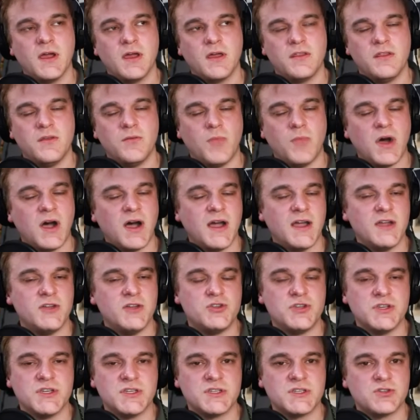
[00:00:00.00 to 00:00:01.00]
the mine yes.
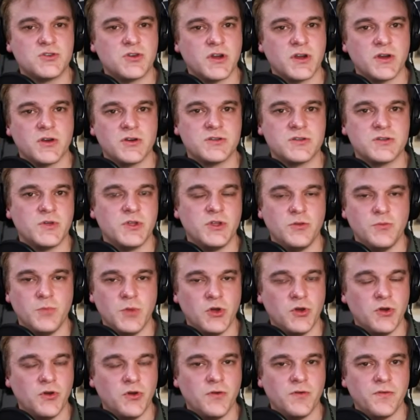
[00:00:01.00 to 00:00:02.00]
just triggers when you
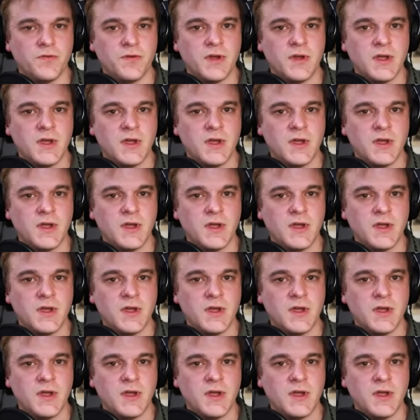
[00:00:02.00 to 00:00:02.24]
move